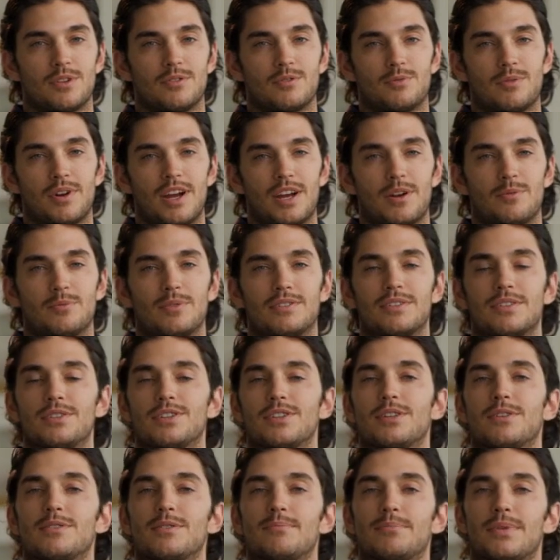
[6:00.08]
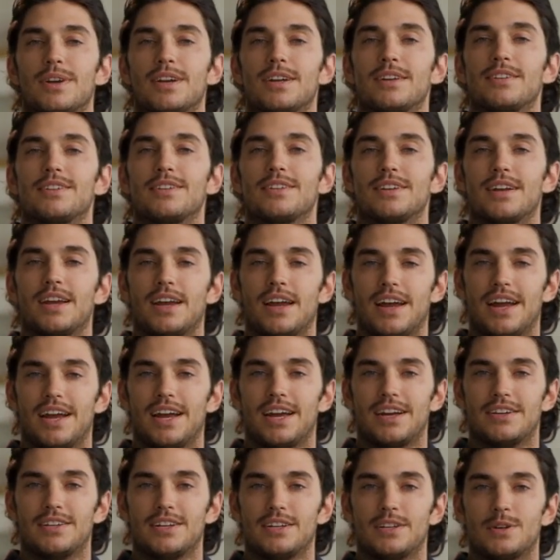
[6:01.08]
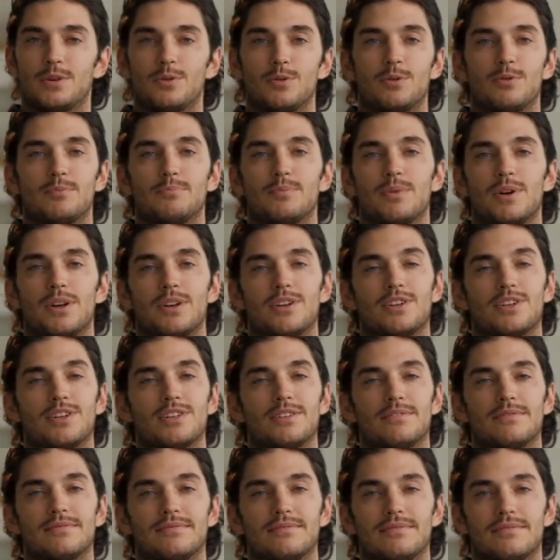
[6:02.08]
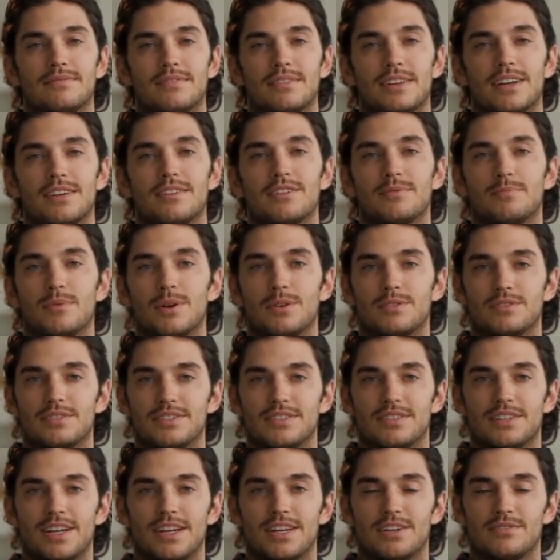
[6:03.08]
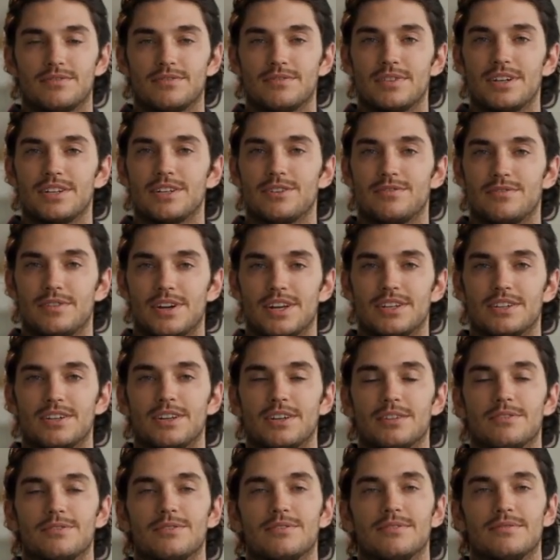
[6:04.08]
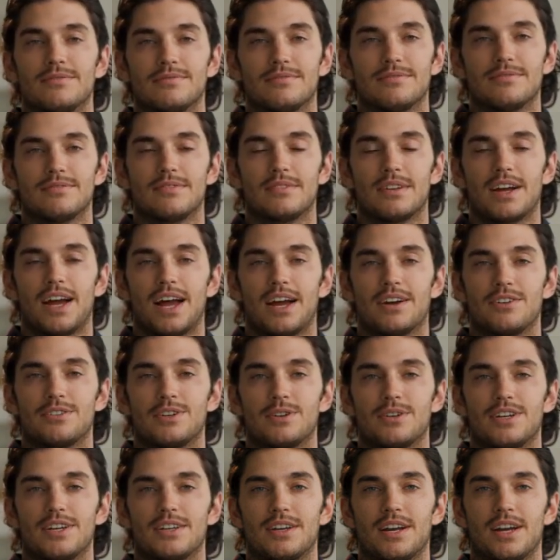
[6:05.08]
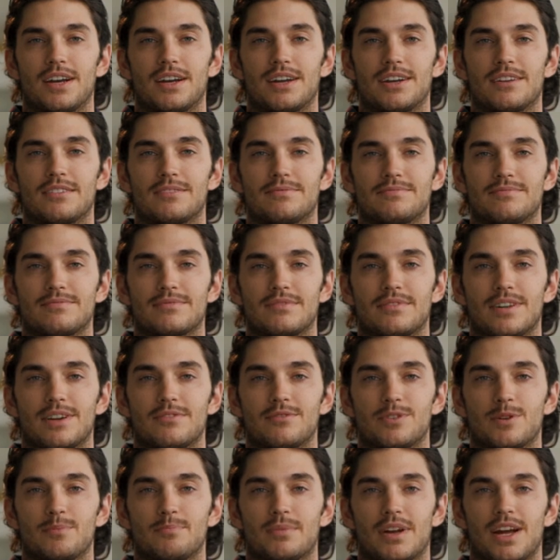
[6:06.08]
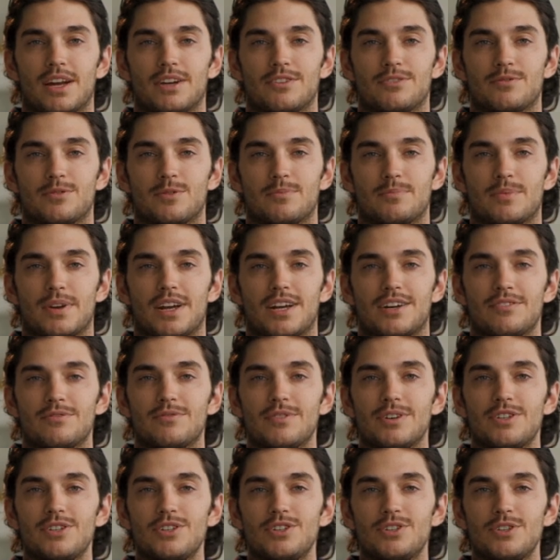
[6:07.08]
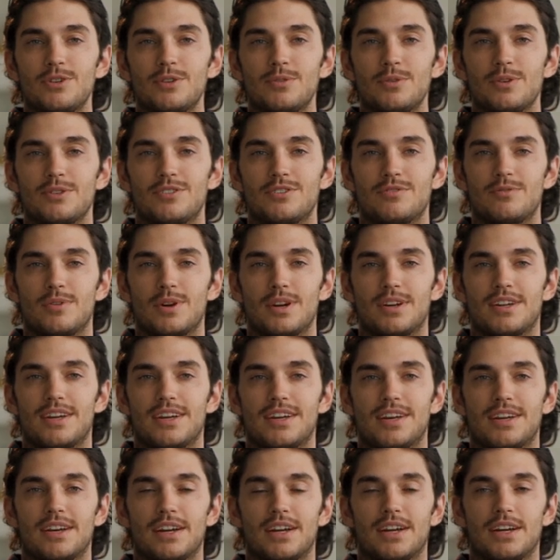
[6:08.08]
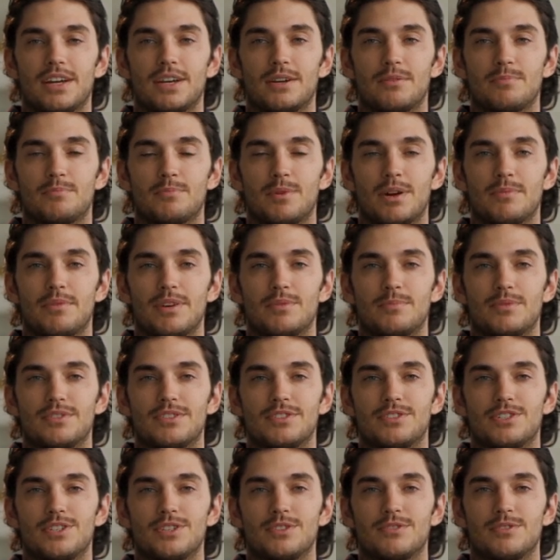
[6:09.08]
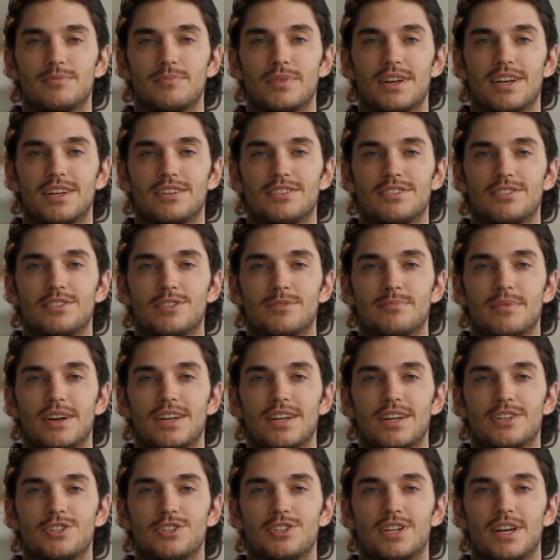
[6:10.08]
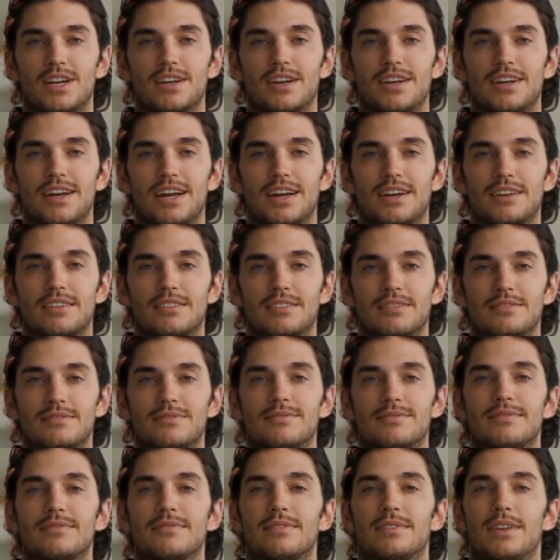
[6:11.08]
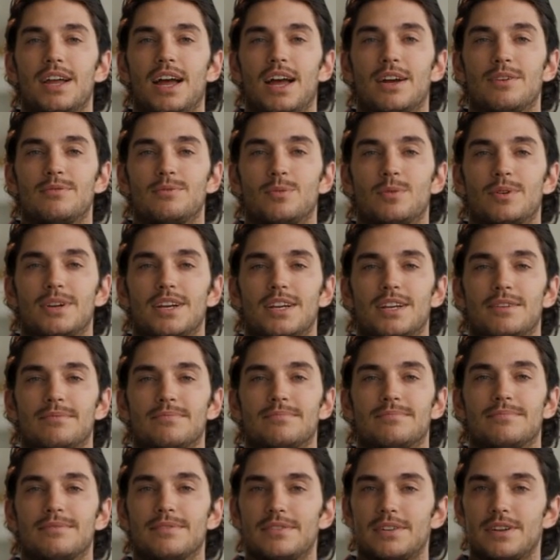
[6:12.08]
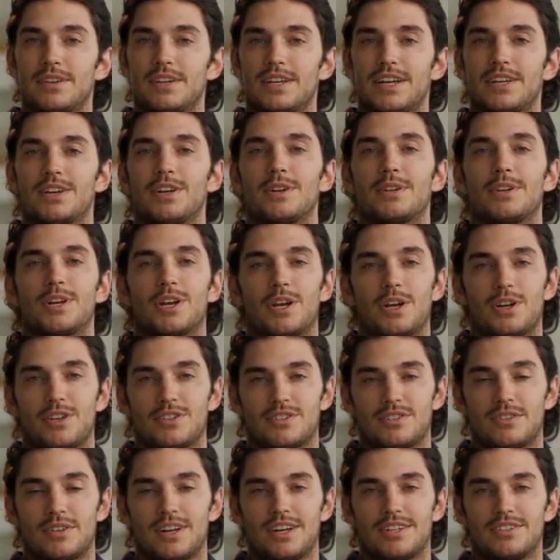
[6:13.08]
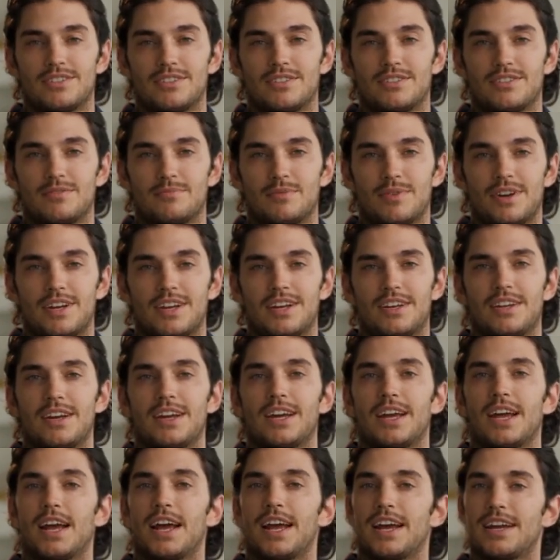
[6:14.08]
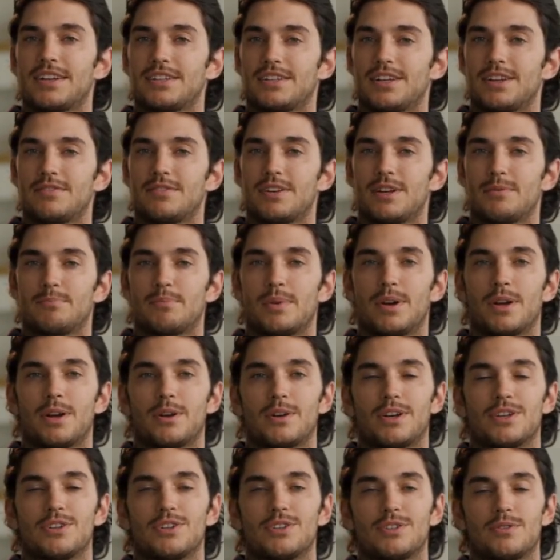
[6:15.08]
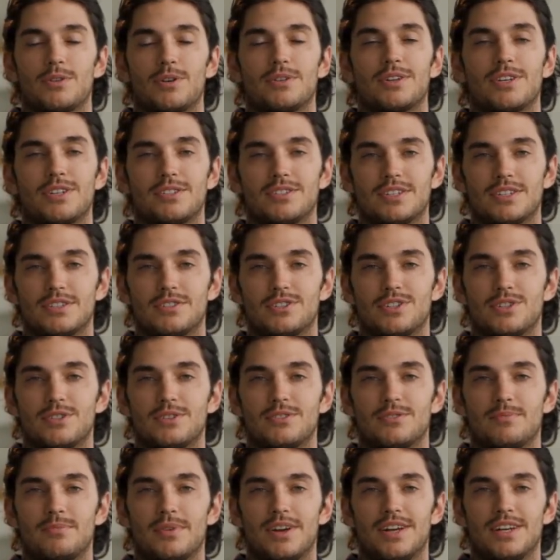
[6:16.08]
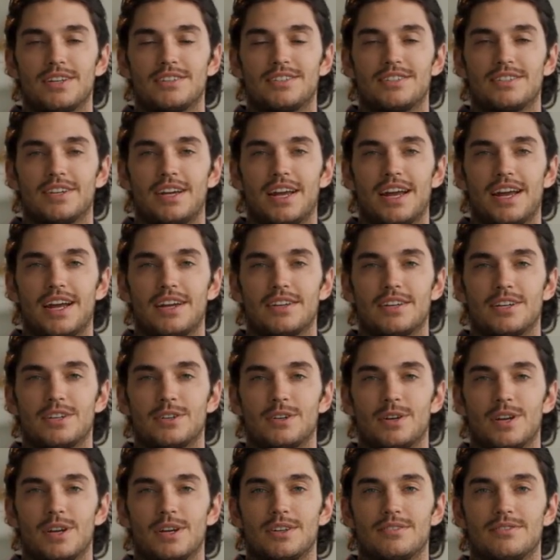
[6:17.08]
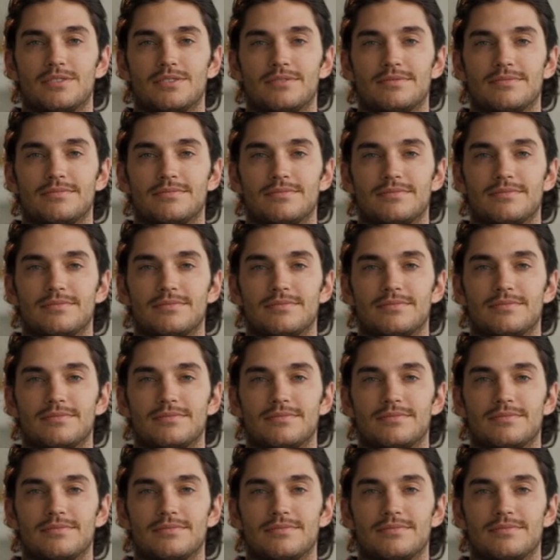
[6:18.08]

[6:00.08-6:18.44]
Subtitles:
grout with toothpaste and an old brush. It's both safe and effective. Hack 39. If your bathroom light fixture looks foggy, rub it with toothpaste to make it shine again. Hack 40. Clean your car's license plate and give it a polished look using toothpaste and a cloth.